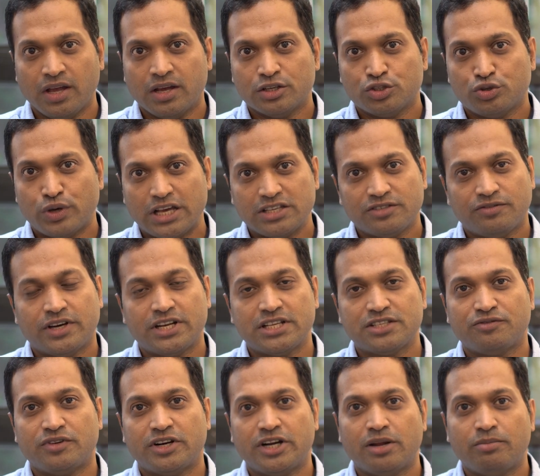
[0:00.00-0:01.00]
So as far
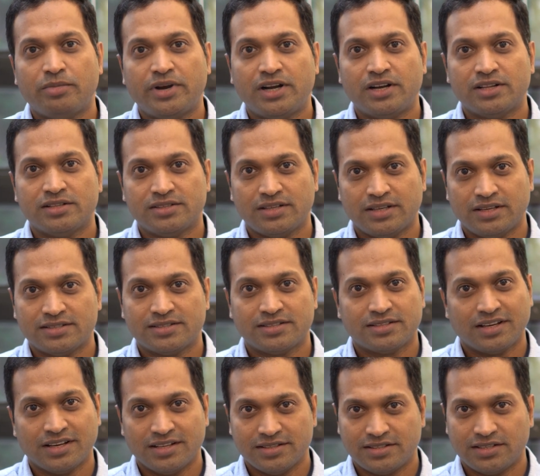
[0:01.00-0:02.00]
as fundamentals
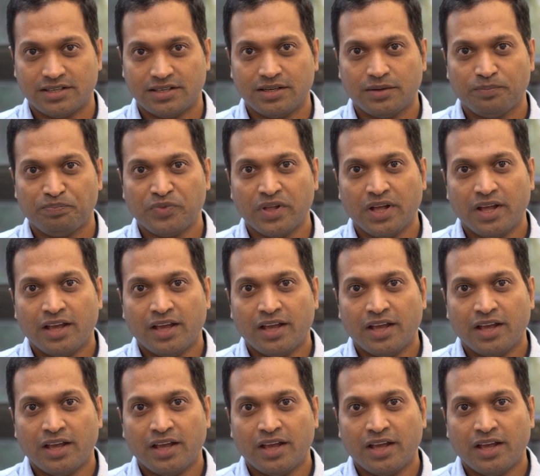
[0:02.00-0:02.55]
is concerned,